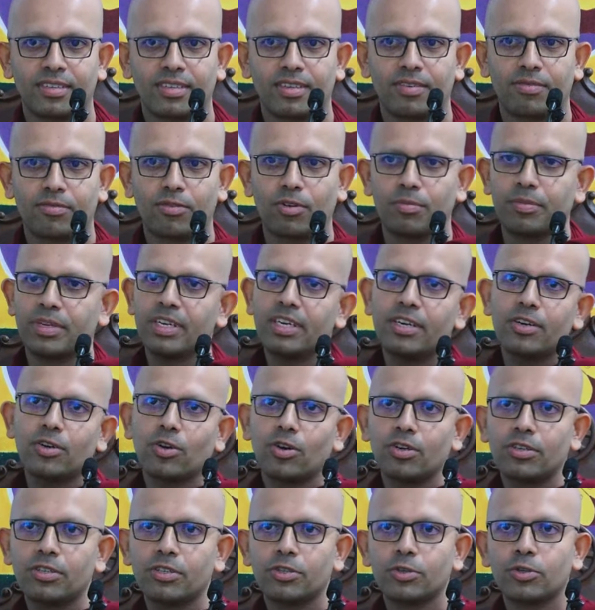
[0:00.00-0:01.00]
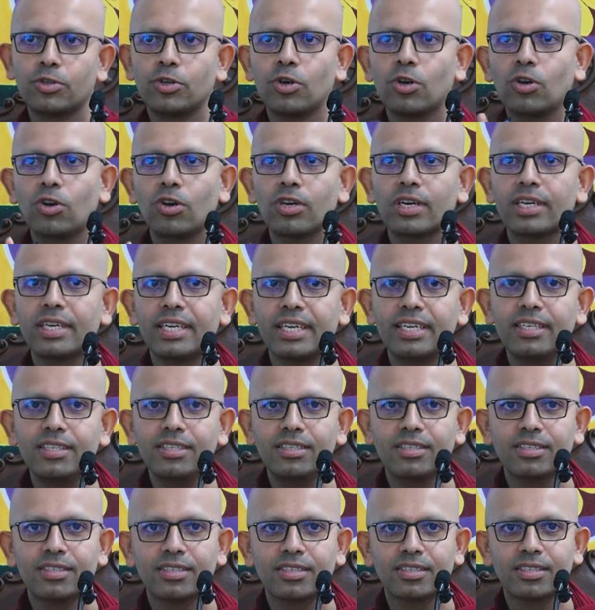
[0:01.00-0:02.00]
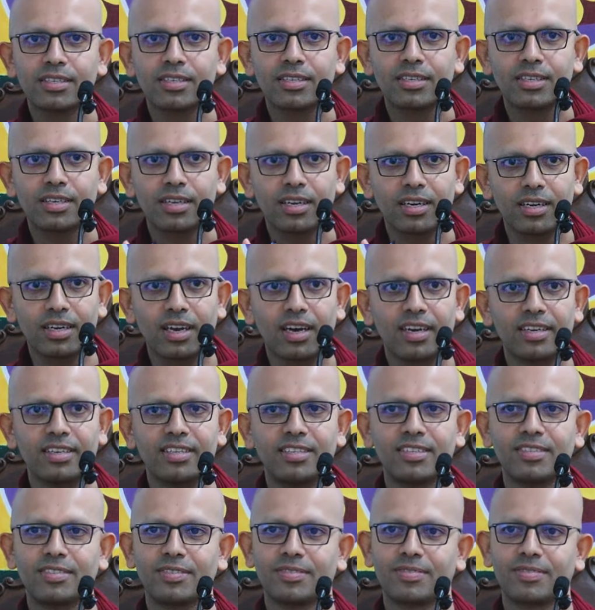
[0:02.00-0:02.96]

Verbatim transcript: From here on, you no longer need a guide